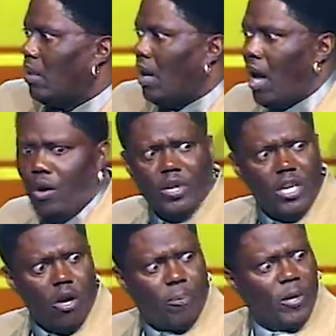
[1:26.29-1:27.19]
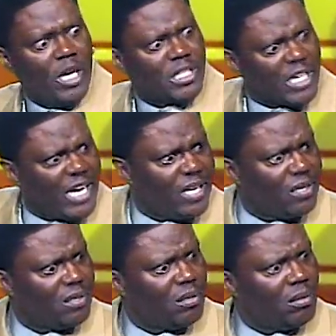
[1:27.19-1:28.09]
I don't need no pussy.
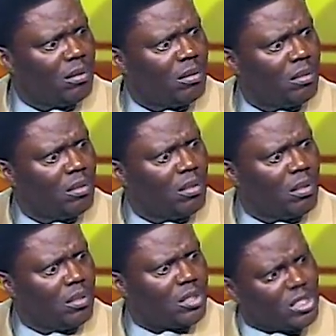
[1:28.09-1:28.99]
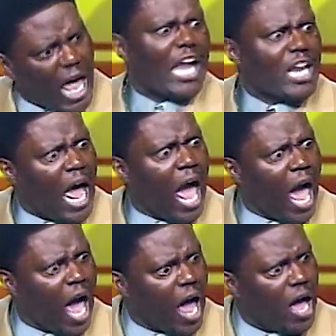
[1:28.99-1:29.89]
Stankin'
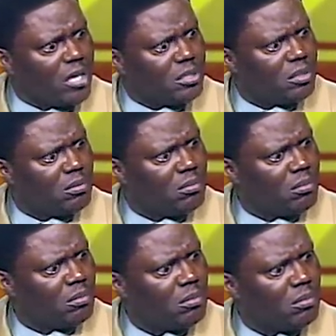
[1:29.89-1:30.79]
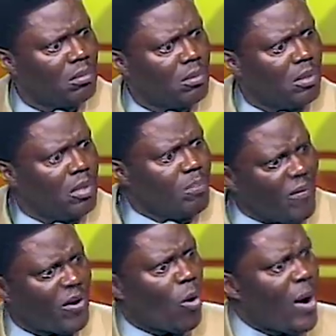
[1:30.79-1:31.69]
ass.
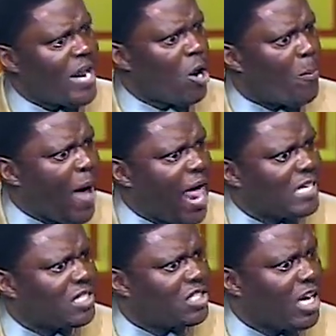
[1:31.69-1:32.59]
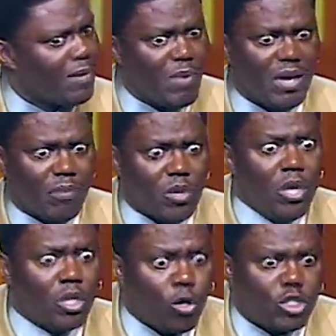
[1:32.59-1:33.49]
Motherfucker wearing no panties and shit, man.
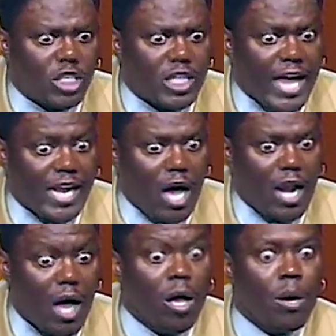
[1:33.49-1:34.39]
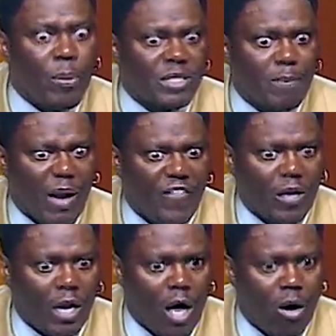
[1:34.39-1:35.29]
Coochie just hanging out. Put some motherfucking
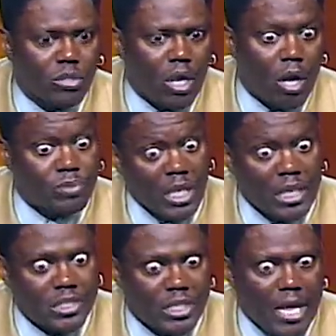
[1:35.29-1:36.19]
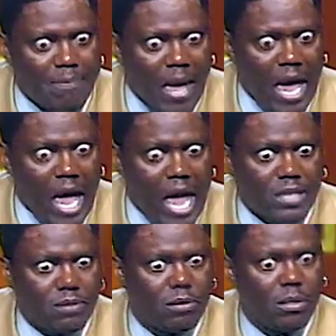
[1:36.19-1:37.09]
clothes on. Sick of this shit, man.
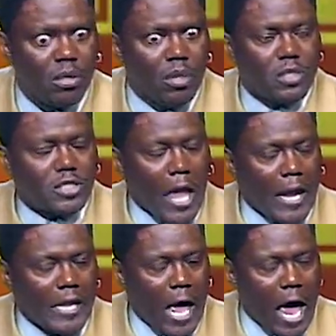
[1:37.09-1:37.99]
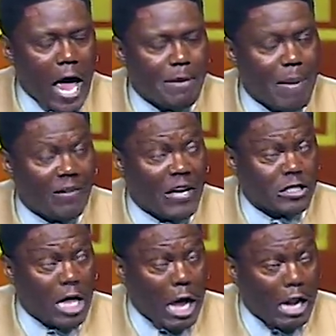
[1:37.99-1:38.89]
Stankin' ass, motherfucker,
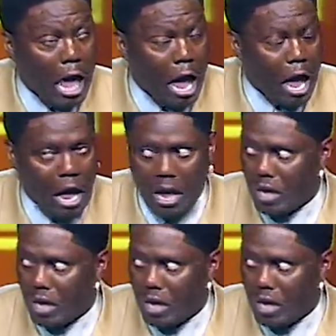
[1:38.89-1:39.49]
stankin' ass.